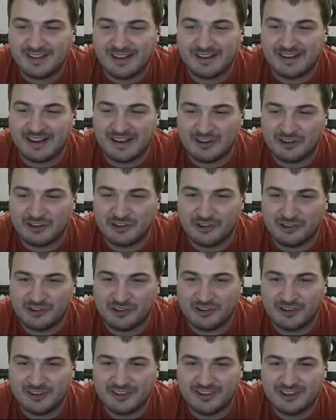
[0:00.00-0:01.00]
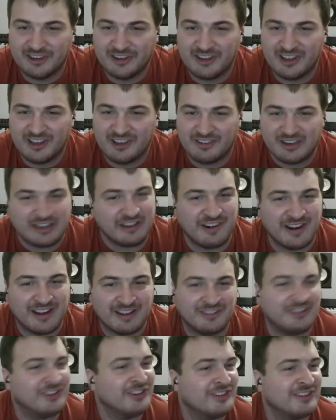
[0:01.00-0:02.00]
And then we
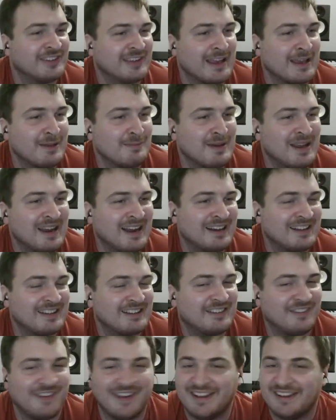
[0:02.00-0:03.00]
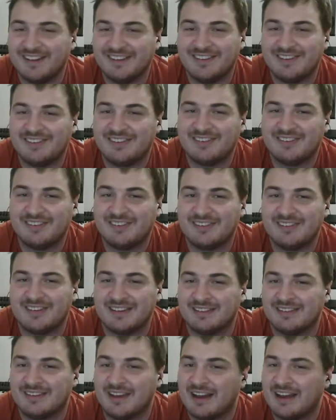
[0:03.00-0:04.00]
try to stabilize things
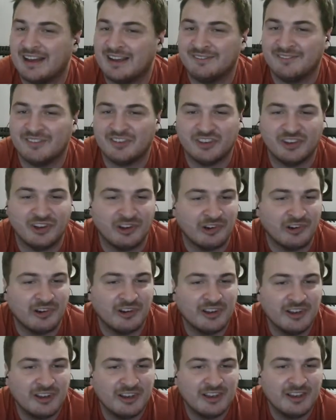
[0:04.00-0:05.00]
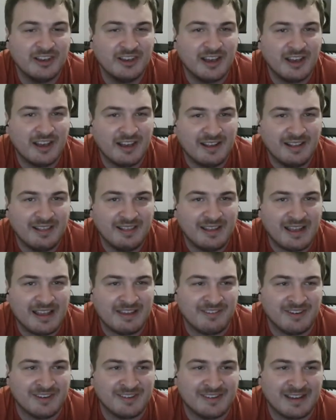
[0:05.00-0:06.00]
in time so
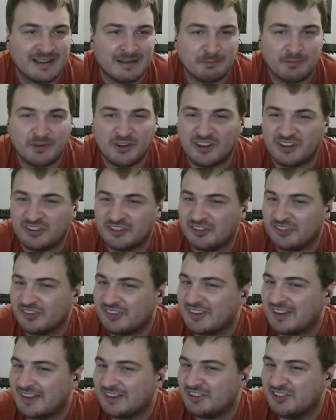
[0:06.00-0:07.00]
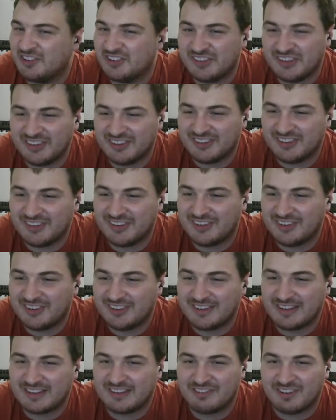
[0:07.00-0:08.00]
even same persons can use it.
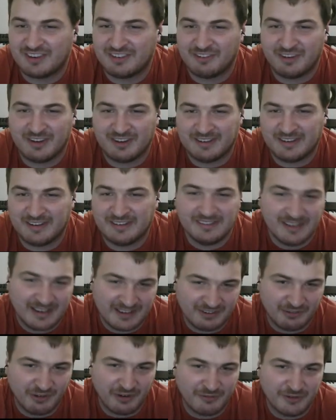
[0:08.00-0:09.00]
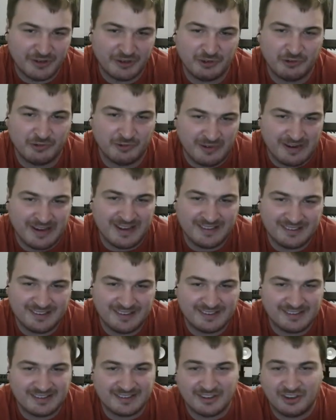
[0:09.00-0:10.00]
That's why we do
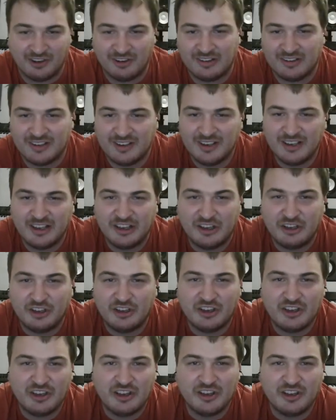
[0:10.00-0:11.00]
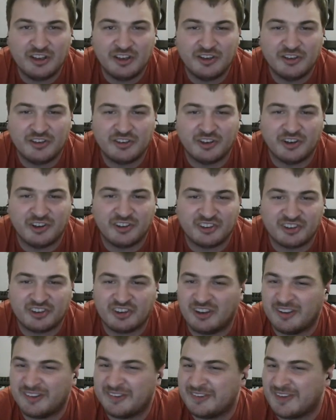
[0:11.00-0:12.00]
releases at all. So
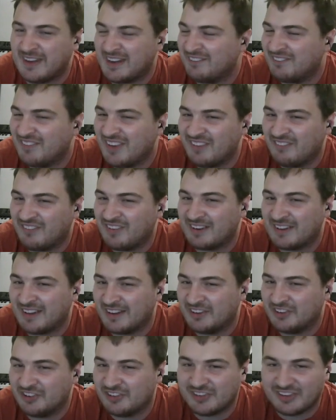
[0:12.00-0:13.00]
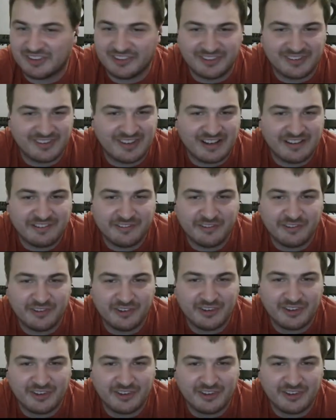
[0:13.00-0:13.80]
called same people can use our stuff,